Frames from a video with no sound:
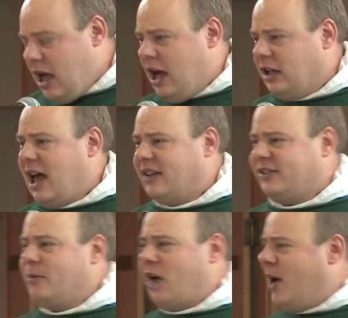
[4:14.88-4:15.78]
Uh, last
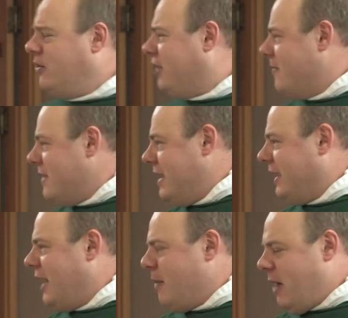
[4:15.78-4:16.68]
summer, I was given a
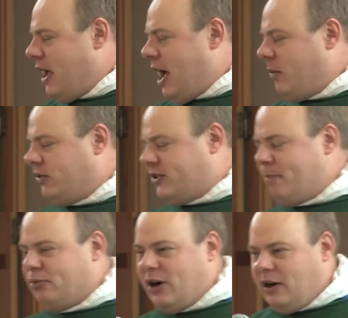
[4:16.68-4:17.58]
nickname. I, I was
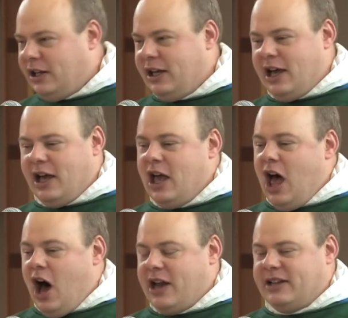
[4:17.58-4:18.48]
temporarily uh,
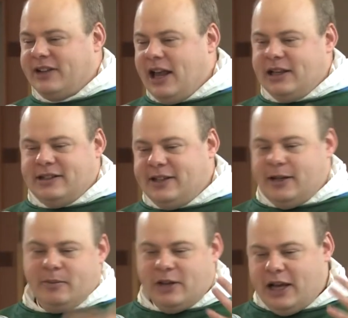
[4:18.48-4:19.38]
on a sailing
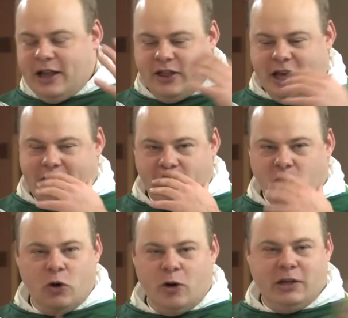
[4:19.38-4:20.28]
team that, that I
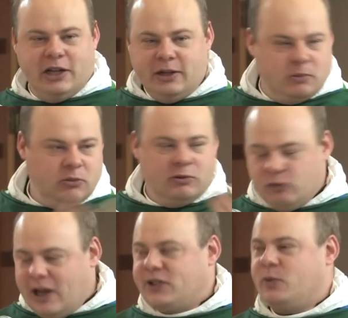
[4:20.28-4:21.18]
don't normally
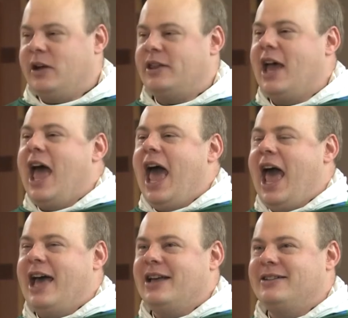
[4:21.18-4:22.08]
race with,
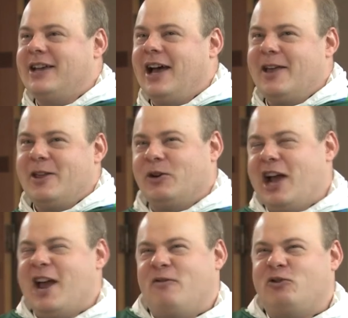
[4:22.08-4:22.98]
and uh, they were
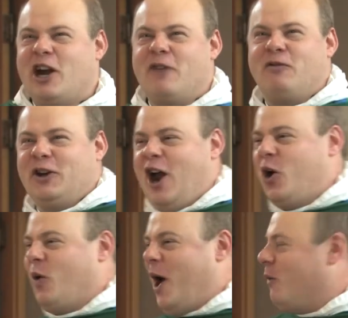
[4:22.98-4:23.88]
kind of trying to figure out
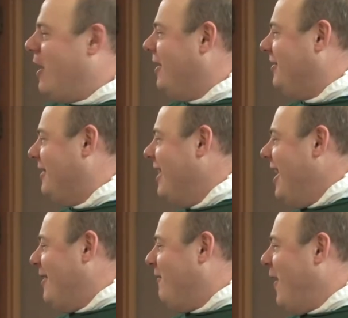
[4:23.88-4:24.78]
who I was, and
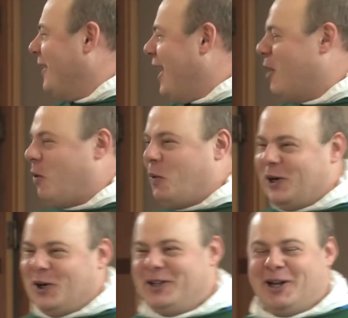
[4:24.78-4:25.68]
they found it kind of
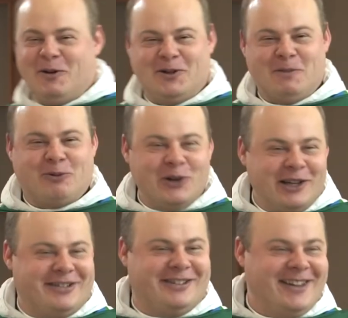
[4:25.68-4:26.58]
weird that I was a
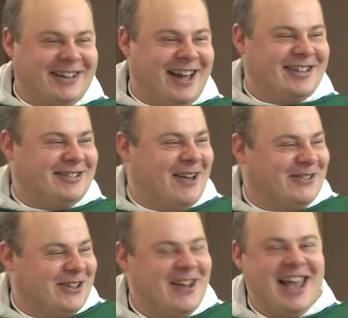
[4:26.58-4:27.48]
priest and all that kind of stuff.
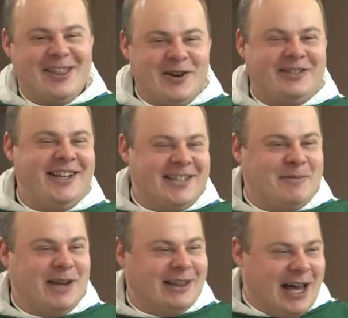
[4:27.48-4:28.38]
So they were
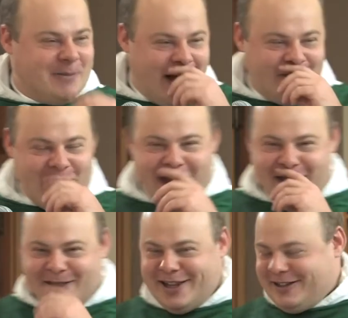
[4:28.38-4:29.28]
teasing me a lot about that,
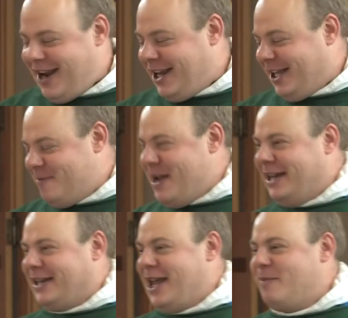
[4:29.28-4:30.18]
and they decided to give me a
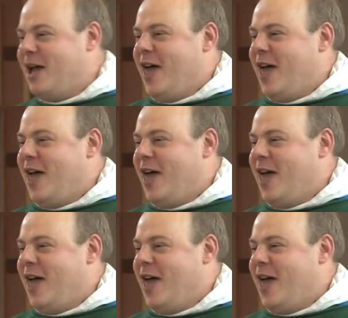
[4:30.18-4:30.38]
nickname.